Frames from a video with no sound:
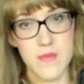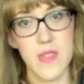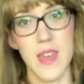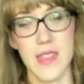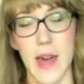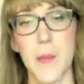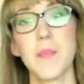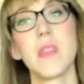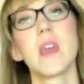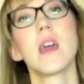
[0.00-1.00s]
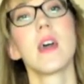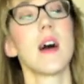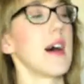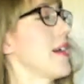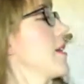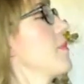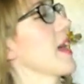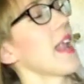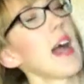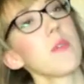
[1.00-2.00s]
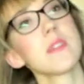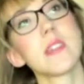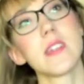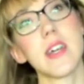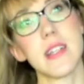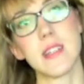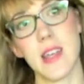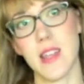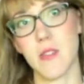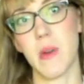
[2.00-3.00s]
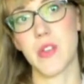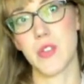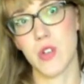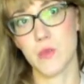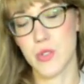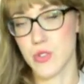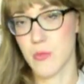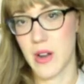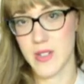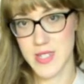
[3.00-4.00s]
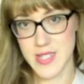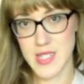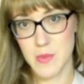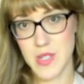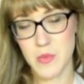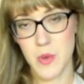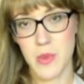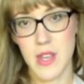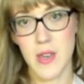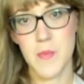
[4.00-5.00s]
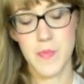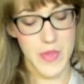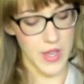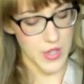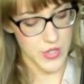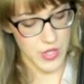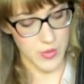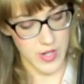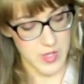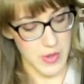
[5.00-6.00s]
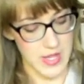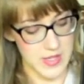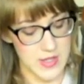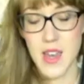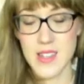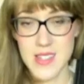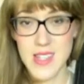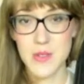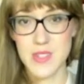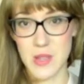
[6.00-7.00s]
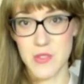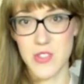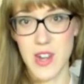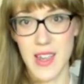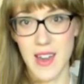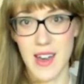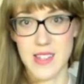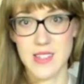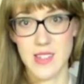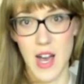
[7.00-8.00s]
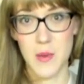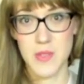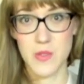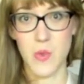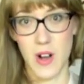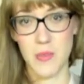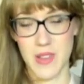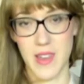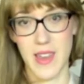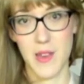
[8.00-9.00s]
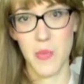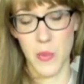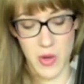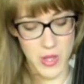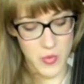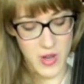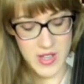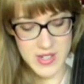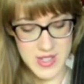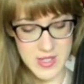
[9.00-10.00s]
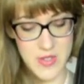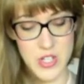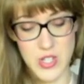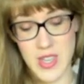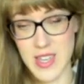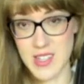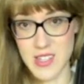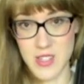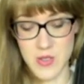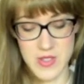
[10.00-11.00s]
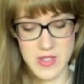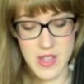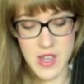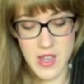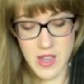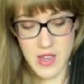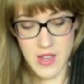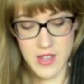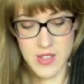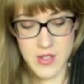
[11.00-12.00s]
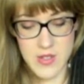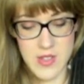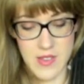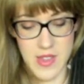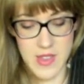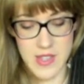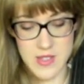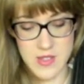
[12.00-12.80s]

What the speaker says: Like that. And I would suggest setting the metronome to about 60 beats per minute. That usually works best. Since I was demonstrating, I stopped while playing, but what you want is eventually a continuous thing like this.